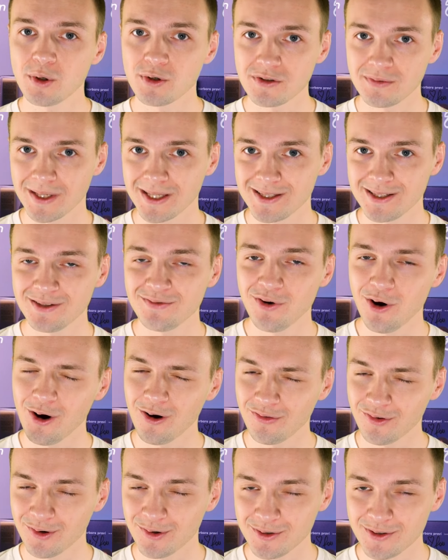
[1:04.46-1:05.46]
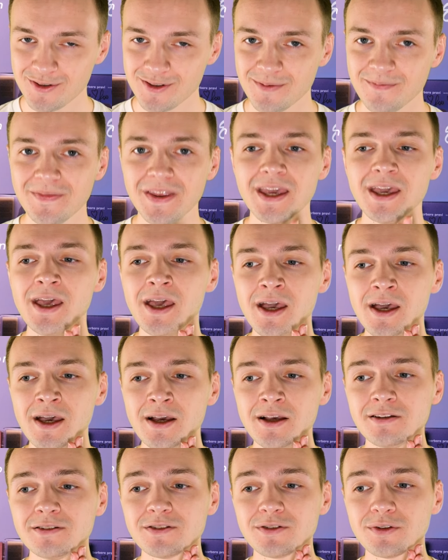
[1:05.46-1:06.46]
perspective, of course.
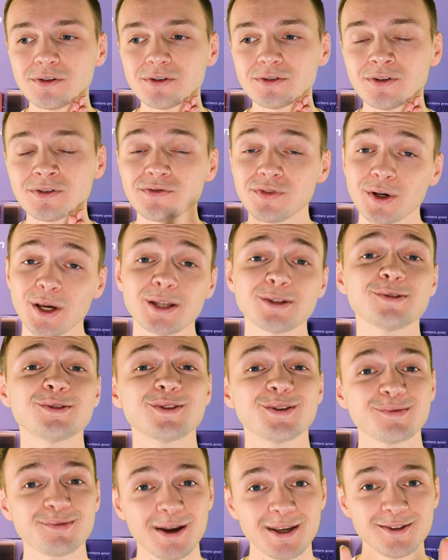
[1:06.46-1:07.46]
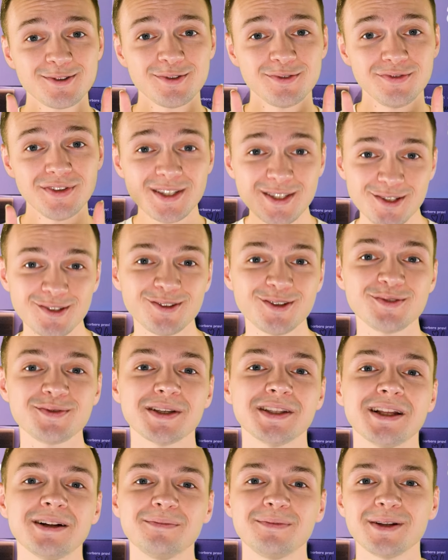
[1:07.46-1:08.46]
So don't forget to subscribe to this YouTube
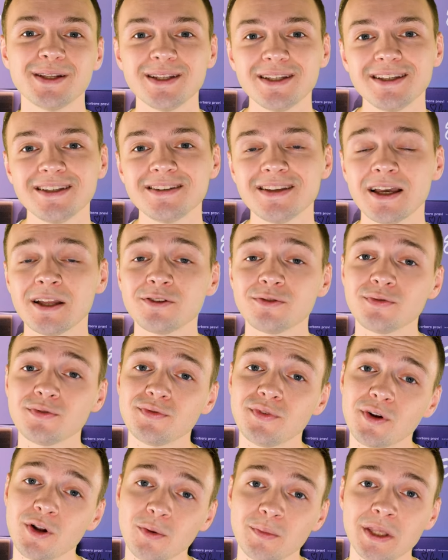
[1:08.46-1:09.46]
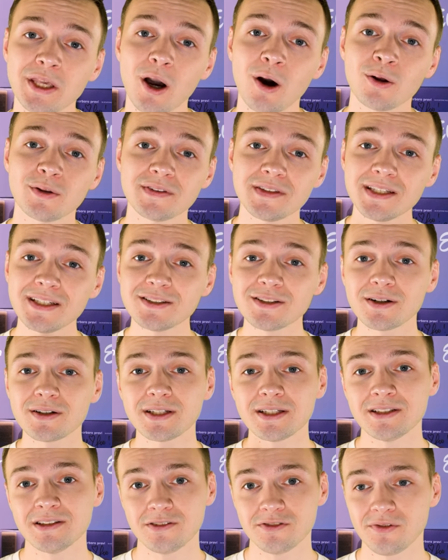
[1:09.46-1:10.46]
channel, please, and to follow me on
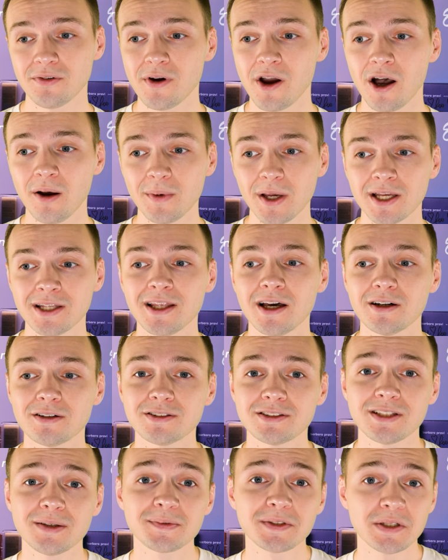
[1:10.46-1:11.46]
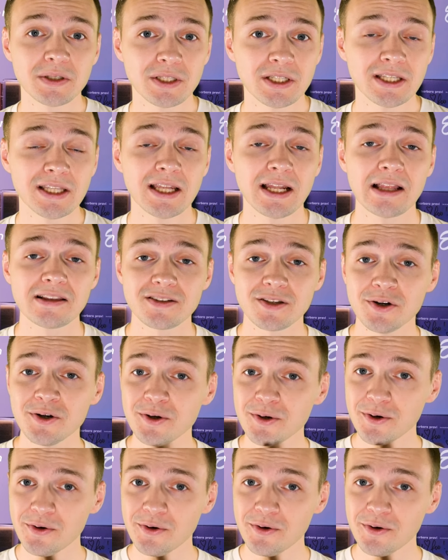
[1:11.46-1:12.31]
TikTok and Instagram. And now stop talking and let's go